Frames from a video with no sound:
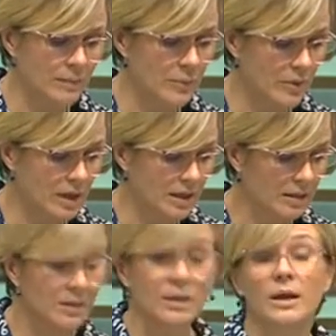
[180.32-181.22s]

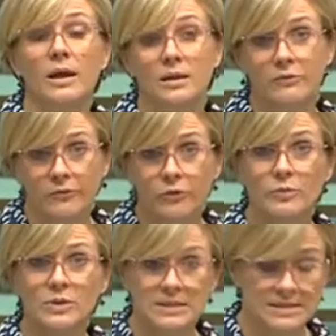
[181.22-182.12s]
prior and
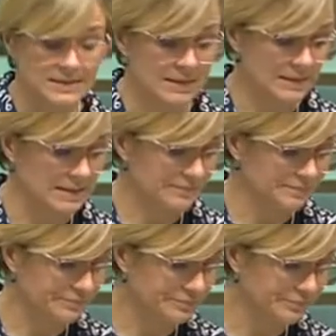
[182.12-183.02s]
informed consent.
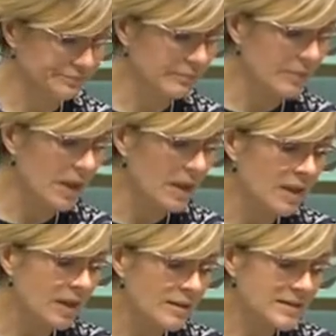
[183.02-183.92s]
The